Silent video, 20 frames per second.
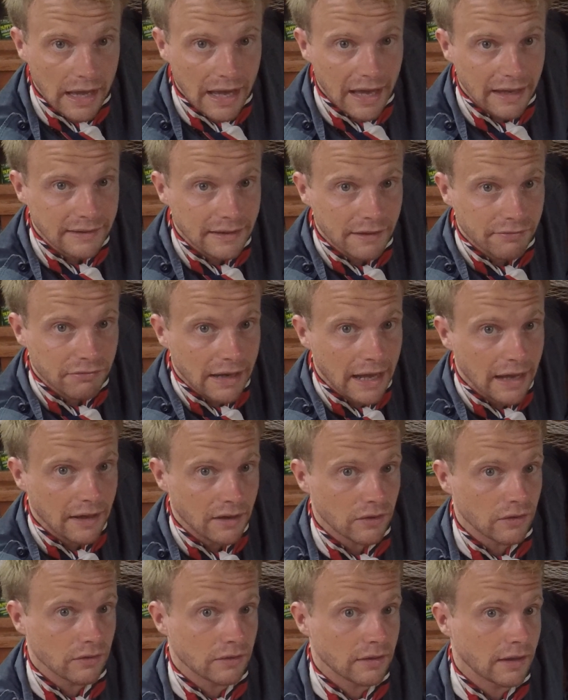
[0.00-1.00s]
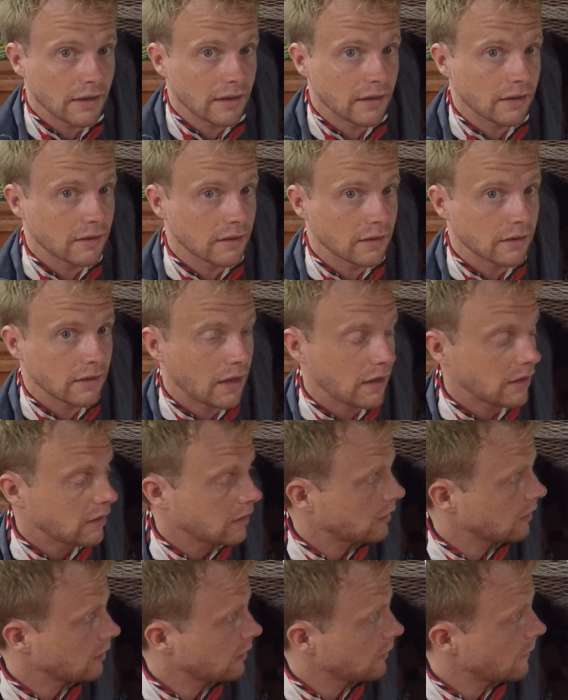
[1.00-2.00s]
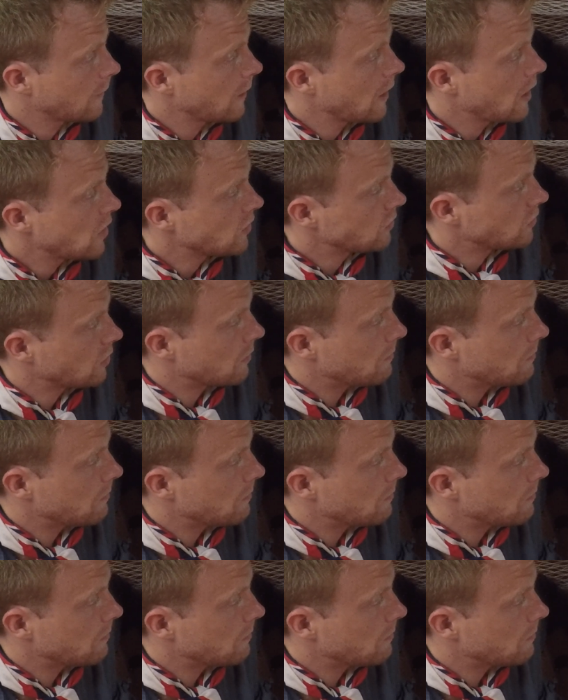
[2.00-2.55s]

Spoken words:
at different angles here, okay? So the